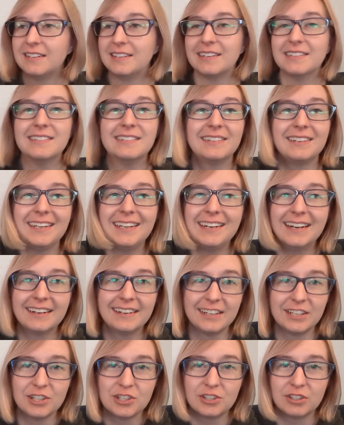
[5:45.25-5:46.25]
Doesn't need
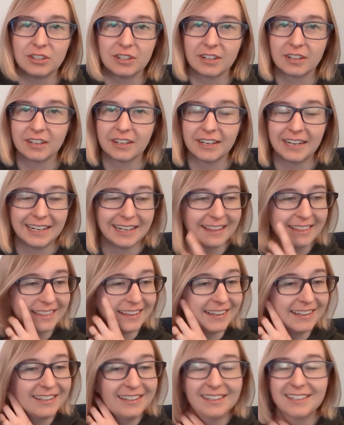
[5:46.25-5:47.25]
any sugar or
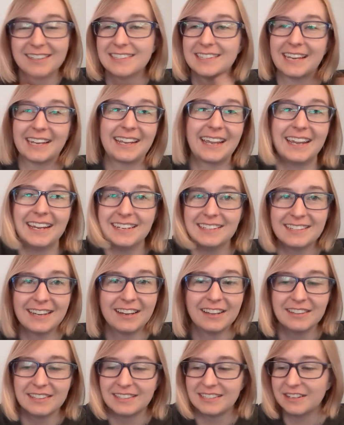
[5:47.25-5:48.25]
anything, because I can't
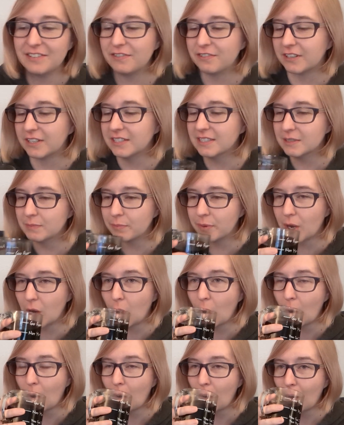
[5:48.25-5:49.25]
tell the difference,
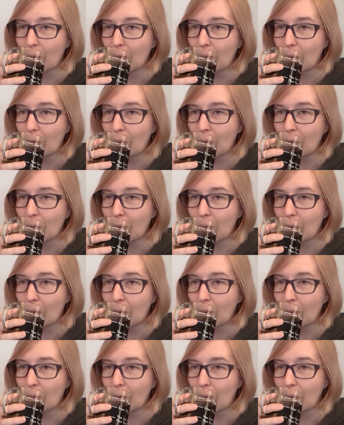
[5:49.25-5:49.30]
but